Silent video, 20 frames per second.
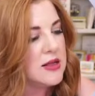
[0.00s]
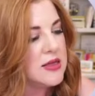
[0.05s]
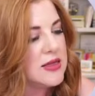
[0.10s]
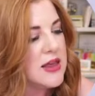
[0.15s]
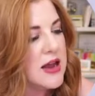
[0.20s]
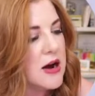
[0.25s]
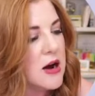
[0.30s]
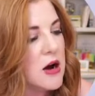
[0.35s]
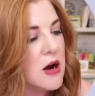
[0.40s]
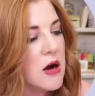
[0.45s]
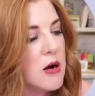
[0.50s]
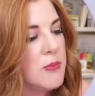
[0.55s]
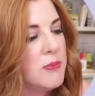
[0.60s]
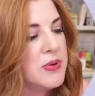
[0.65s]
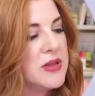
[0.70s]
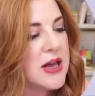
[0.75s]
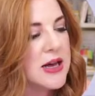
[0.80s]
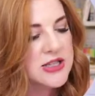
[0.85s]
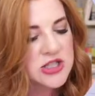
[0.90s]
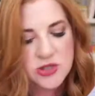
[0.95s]
Their
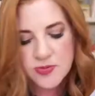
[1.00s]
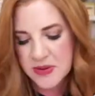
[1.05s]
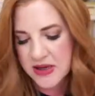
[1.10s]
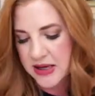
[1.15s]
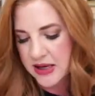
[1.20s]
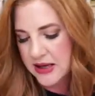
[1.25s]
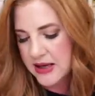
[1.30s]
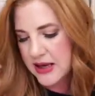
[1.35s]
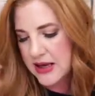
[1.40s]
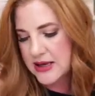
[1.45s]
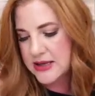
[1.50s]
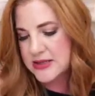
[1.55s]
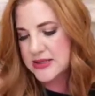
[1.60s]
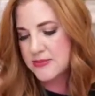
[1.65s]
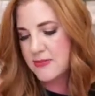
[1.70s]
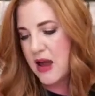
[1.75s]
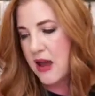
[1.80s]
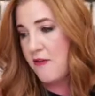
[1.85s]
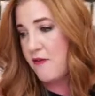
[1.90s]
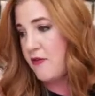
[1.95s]
blush pink is my